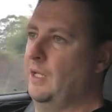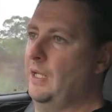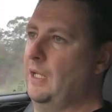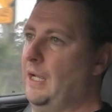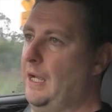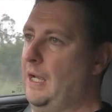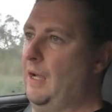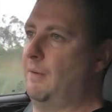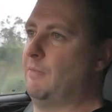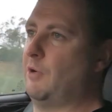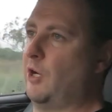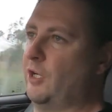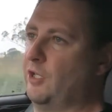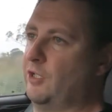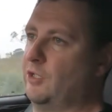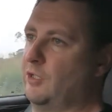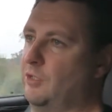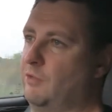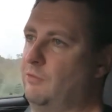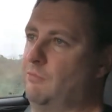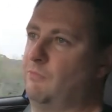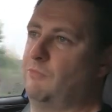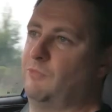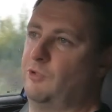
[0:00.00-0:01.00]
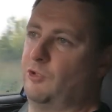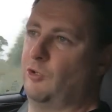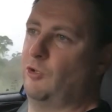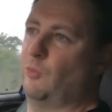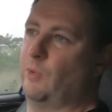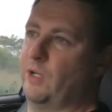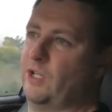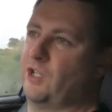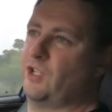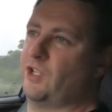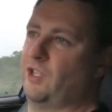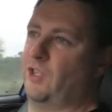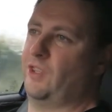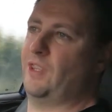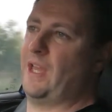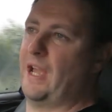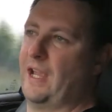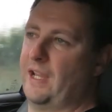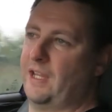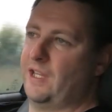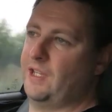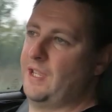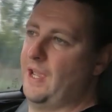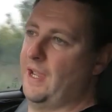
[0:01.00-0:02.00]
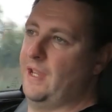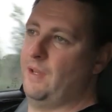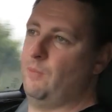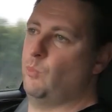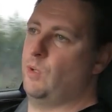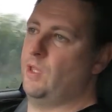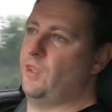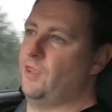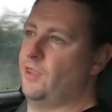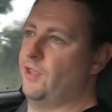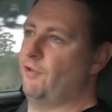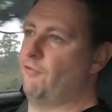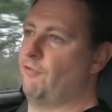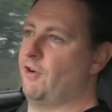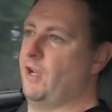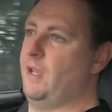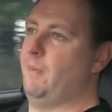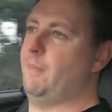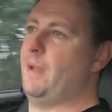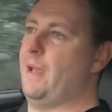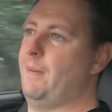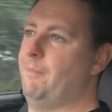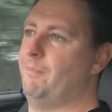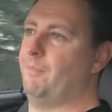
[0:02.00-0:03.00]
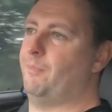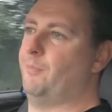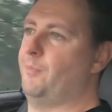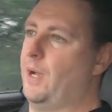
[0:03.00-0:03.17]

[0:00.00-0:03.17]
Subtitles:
I do wish that came with the remap,